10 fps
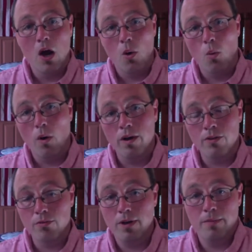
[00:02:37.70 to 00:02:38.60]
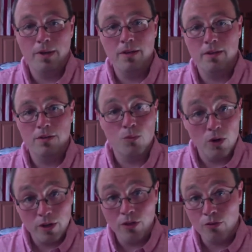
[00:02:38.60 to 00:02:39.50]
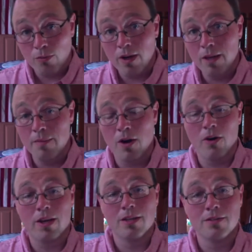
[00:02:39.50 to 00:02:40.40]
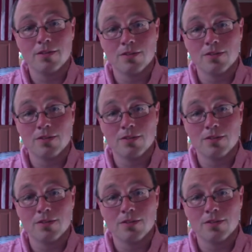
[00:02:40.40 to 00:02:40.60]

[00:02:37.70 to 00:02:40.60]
One in three Americans